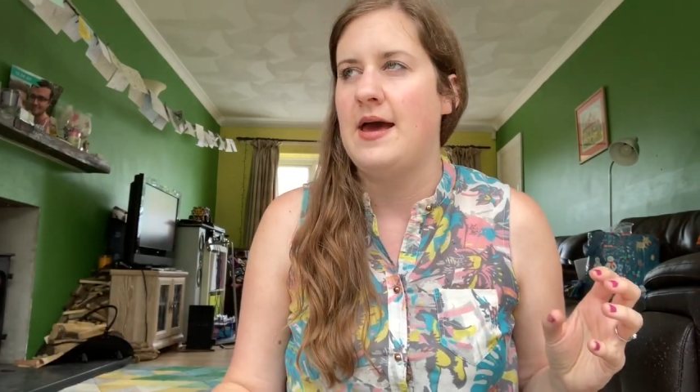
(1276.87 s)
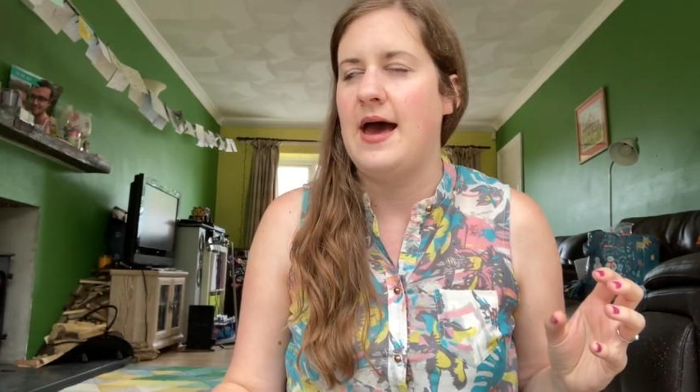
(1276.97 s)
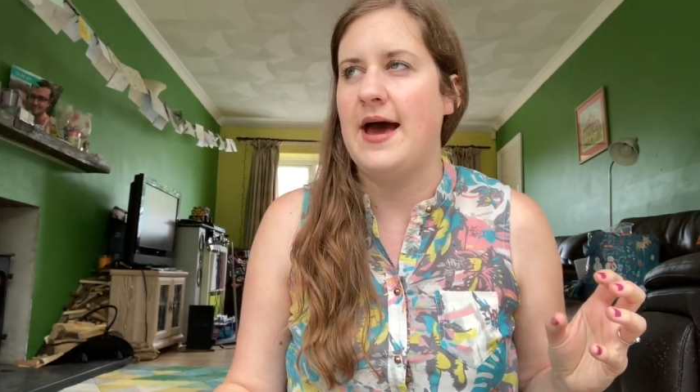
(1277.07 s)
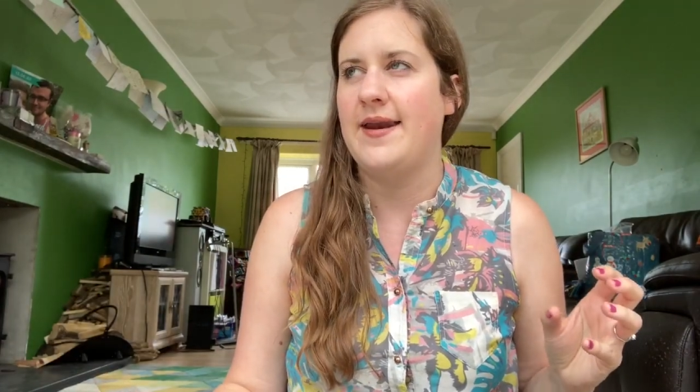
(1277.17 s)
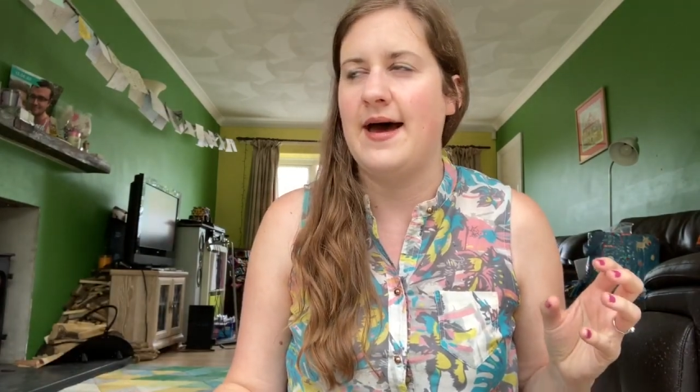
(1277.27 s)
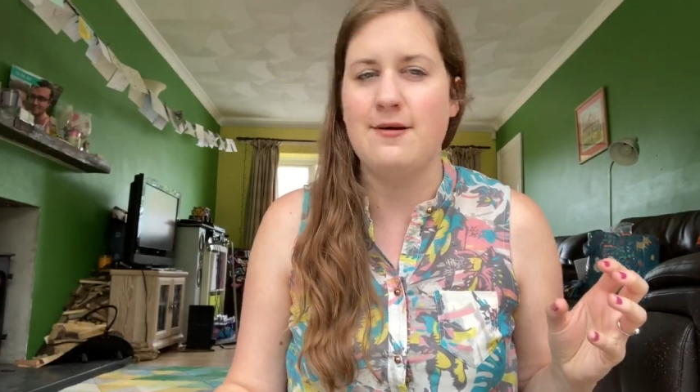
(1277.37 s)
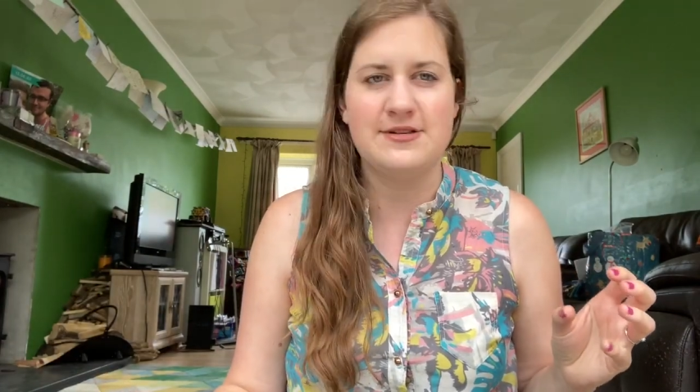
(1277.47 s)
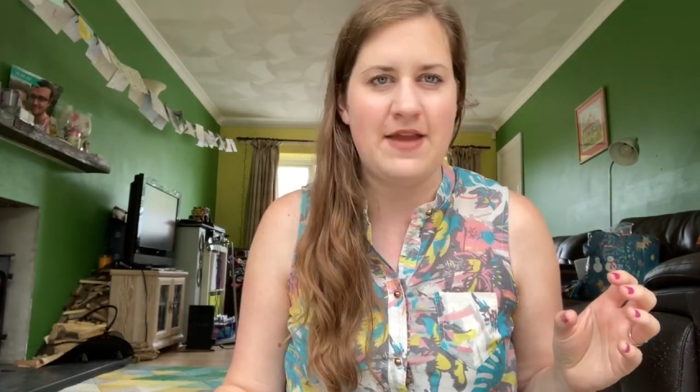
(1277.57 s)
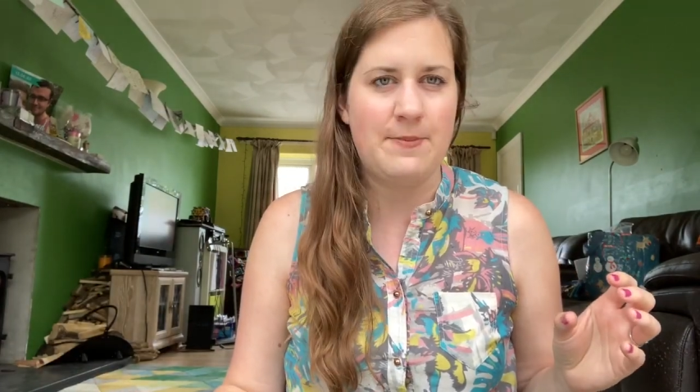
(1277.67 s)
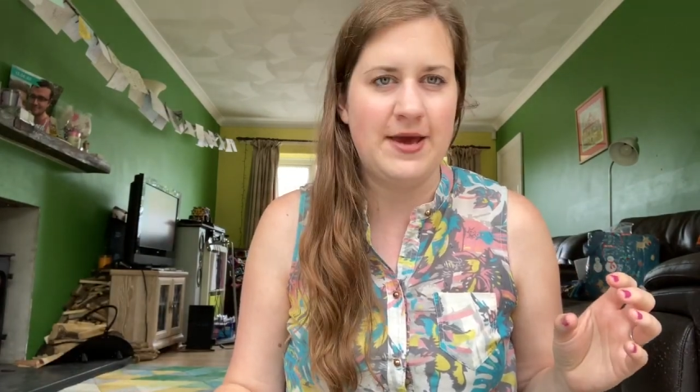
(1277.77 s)
And I was
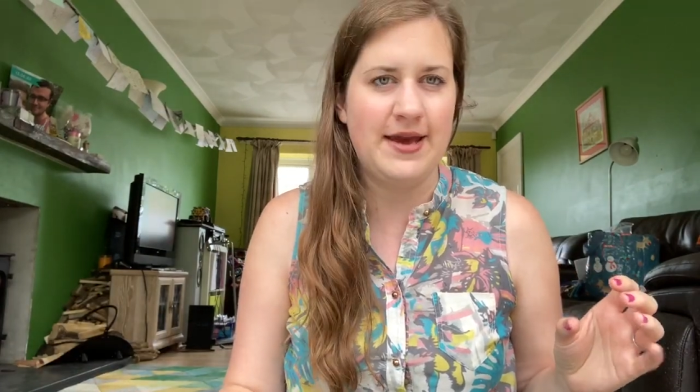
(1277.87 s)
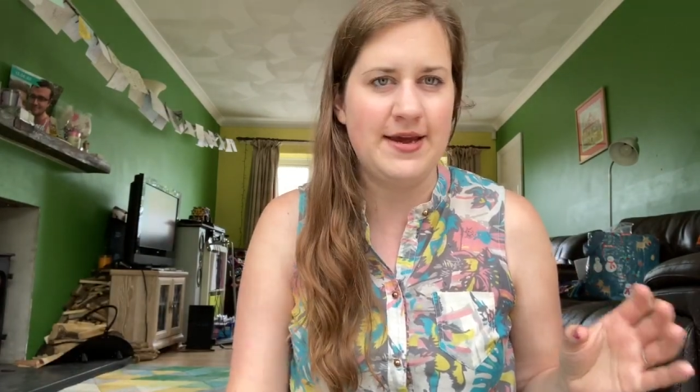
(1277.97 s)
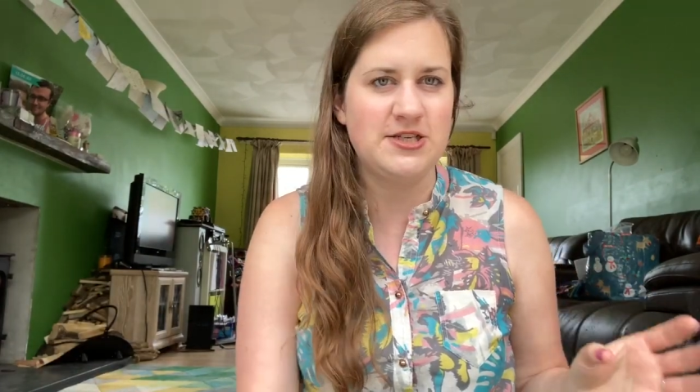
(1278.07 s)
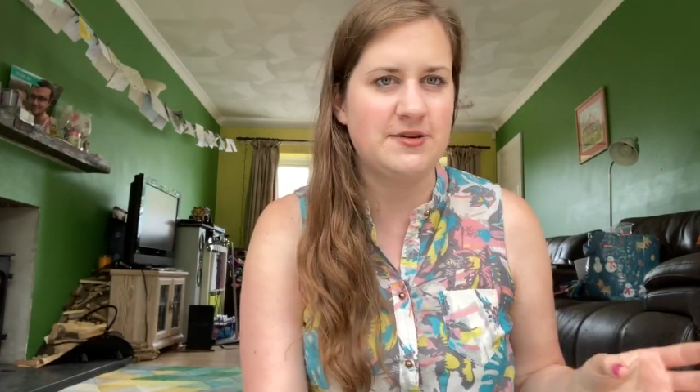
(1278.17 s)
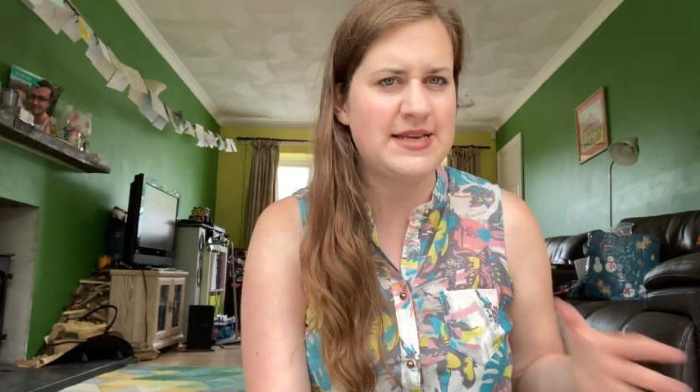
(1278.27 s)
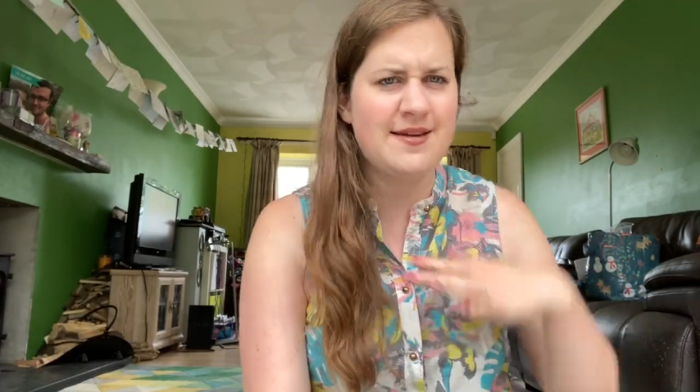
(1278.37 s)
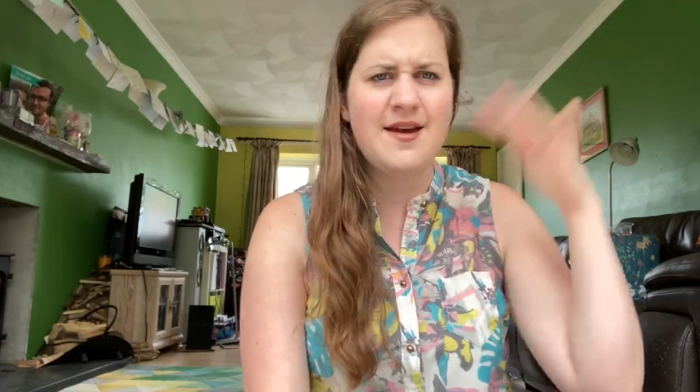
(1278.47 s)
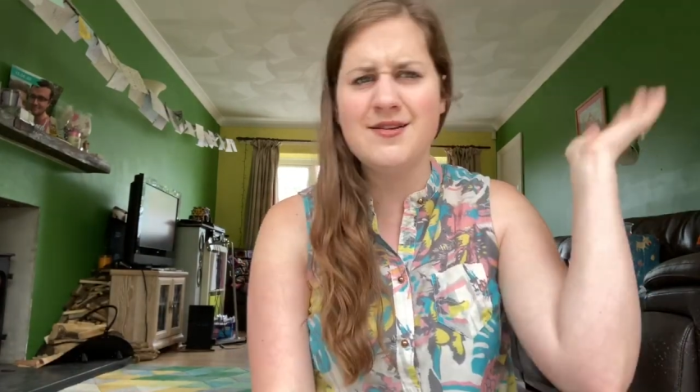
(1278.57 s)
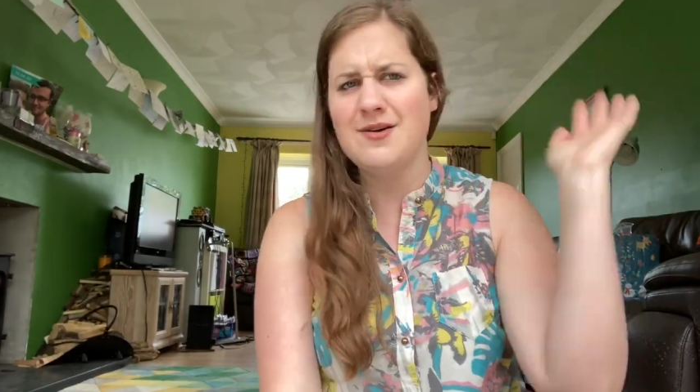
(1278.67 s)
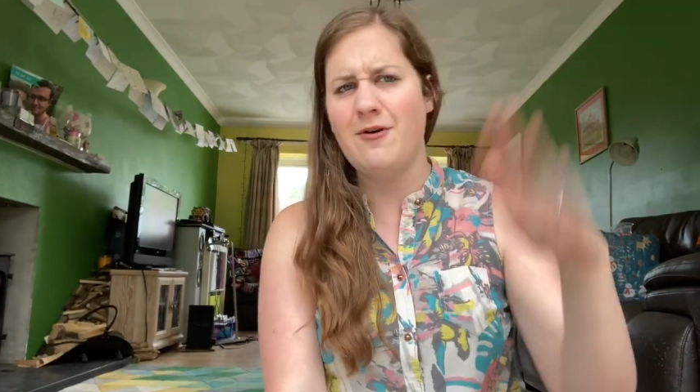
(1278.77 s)
flapping, and she was like,
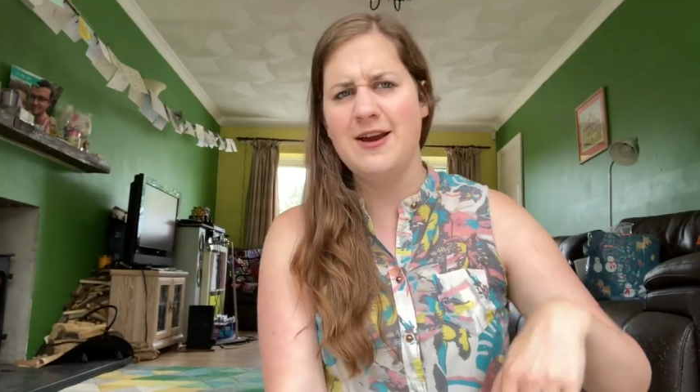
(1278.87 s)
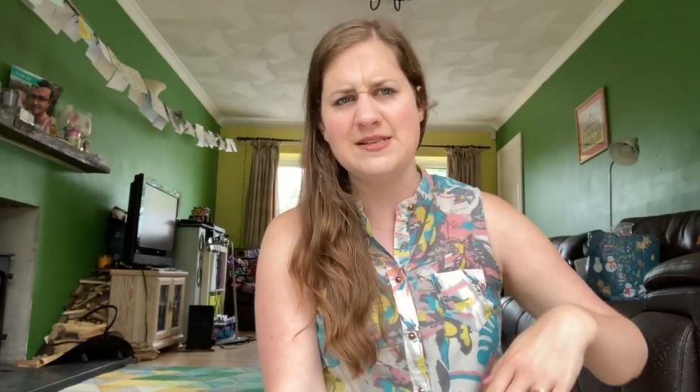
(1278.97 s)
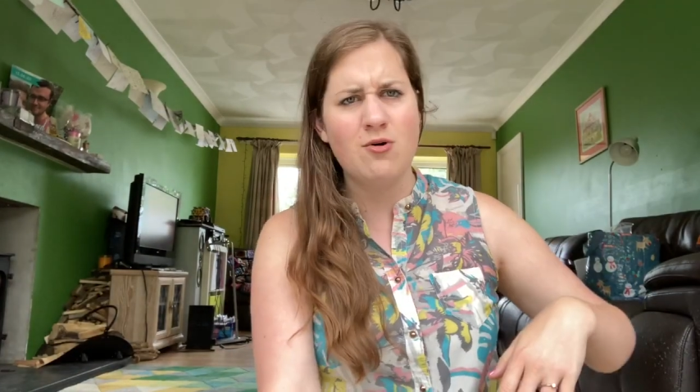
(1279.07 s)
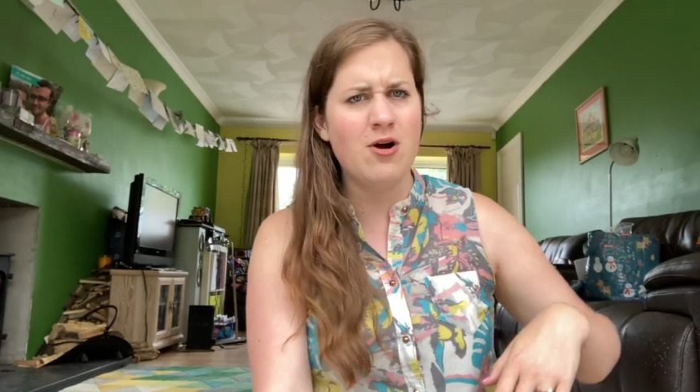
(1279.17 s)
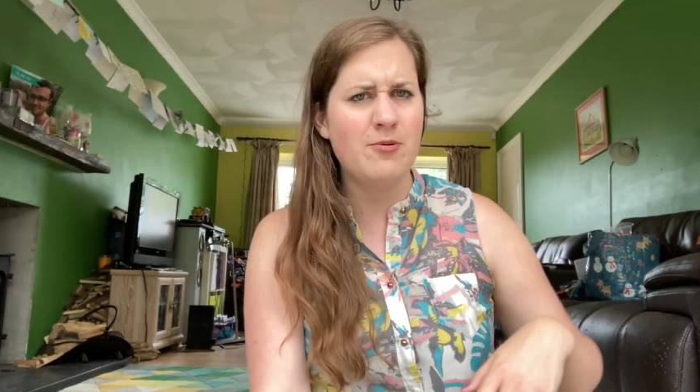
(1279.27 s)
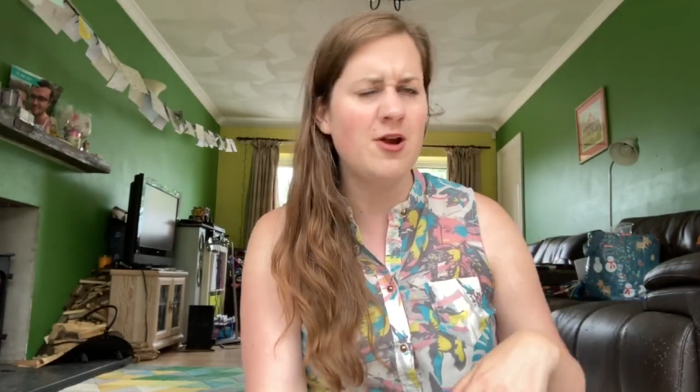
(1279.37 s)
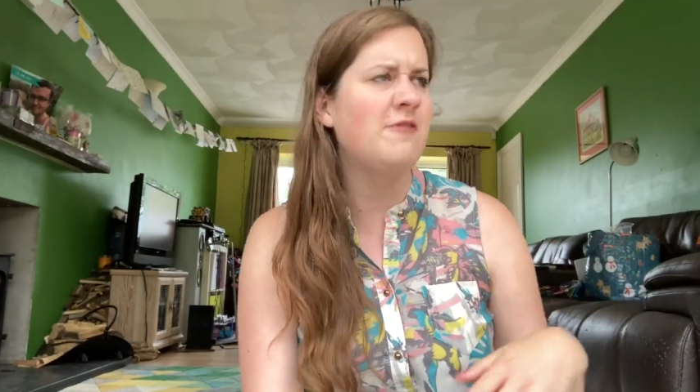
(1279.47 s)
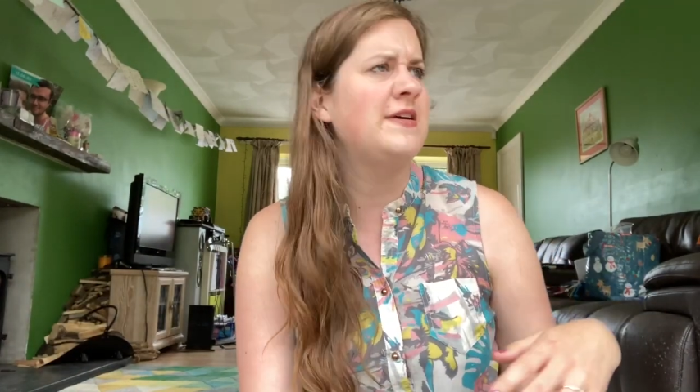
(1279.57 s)
no, don't worry, it's waterproof.